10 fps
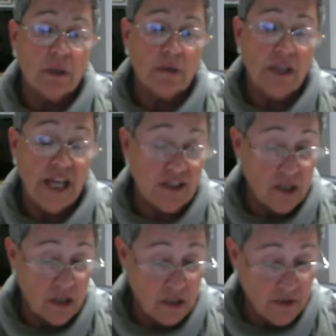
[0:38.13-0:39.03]

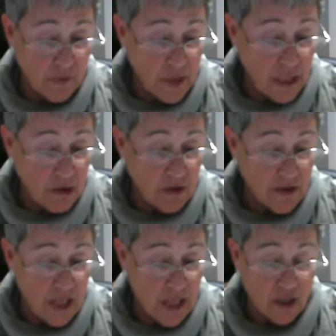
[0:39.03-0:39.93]
lessened to 3
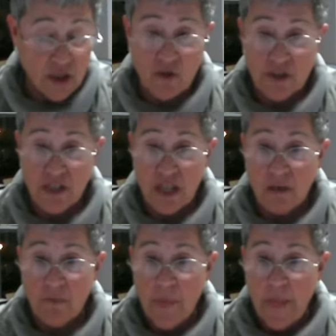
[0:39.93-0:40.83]
years, and a short
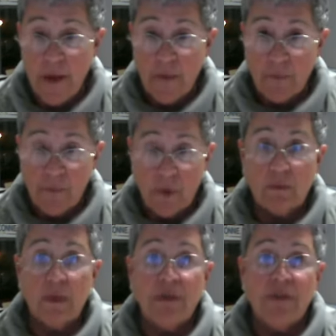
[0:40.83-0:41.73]
sale.
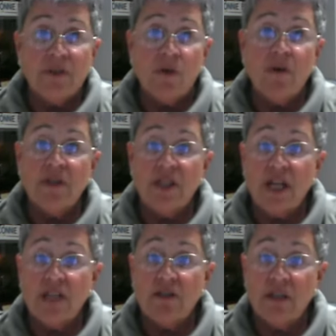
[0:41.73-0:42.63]
In this course that
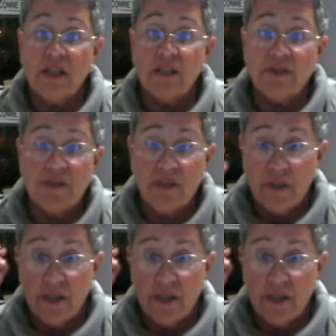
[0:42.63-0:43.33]
I took is